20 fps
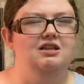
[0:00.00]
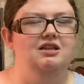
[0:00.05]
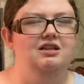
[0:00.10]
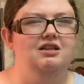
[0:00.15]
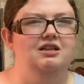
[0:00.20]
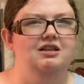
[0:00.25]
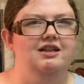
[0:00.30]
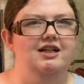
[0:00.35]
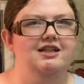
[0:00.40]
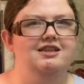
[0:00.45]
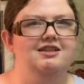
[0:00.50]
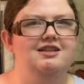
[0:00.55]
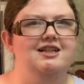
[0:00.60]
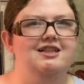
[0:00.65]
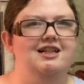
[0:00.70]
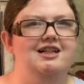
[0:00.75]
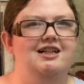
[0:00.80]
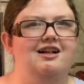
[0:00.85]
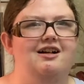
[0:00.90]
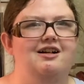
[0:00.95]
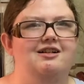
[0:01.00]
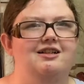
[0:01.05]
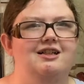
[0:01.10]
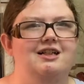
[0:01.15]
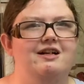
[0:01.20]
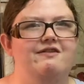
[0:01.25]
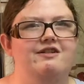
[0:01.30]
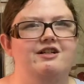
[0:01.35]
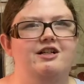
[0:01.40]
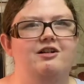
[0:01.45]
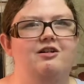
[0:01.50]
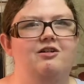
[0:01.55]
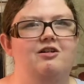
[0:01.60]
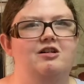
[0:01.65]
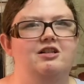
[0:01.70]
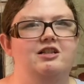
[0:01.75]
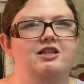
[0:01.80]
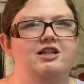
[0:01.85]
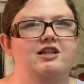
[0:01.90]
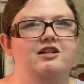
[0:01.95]
It's like generic dips. You should
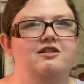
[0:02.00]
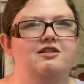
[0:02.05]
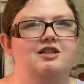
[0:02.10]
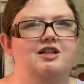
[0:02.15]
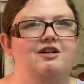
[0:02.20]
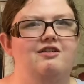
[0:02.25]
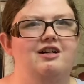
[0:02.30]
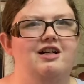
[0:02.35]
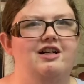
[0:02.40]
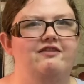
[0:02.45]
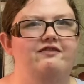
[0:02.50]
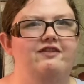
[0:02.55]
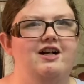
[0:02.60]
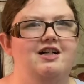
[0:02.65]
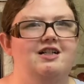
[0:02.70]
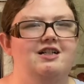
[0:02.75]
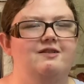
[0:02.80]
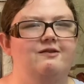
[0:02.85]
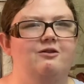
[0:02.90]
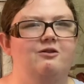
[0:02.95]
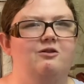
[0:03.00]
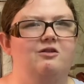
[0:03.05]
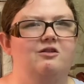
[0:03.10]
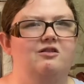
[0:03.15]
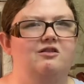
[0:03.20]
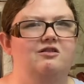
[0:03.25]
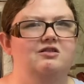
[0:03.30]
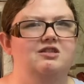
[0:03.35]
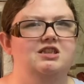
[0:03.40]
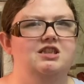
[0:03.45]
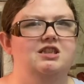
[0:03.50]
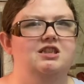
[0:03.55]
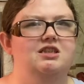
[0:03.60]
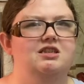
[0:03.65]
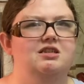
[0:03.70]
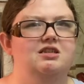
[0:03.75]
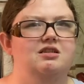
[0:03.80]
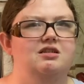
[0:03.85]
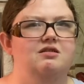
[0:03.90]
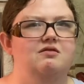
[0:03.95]
also use different vegetables.
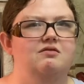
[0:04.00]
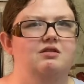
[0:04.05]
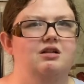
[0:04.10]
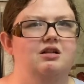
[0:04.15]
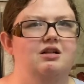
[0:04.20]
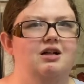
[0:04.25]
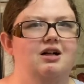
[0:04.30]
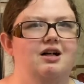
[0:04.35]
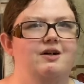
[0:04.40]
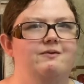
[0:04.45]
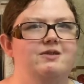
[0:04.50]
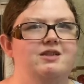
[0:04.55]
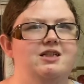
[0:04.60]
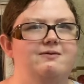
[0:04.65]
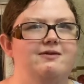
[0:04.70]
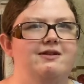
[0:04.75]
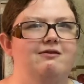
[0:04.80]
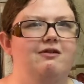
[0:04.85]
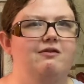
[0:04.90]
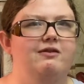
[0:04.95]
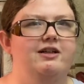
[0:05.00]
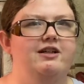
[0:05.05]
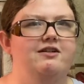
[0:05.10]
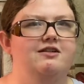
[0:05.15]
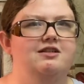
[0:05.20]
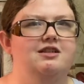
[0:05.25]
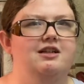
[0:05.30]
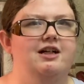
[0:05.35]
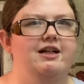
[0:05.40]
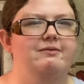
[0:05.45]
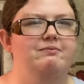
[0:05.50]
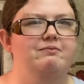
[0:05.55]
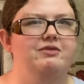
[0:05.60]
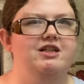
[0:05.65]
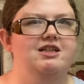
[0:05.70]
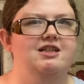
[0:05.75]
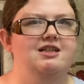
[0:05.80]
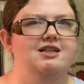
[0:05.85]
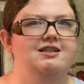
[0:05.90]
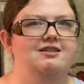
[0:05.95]
Some people use like
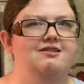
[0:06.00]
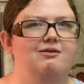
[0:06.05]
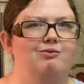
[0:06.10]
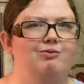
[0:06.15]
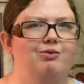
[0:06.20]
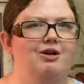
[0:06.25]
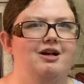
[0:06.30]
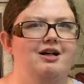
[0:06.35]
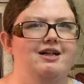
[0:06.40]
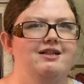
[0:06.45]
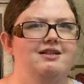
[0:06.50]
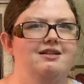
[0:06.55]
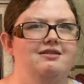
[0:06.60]
biscuits or bread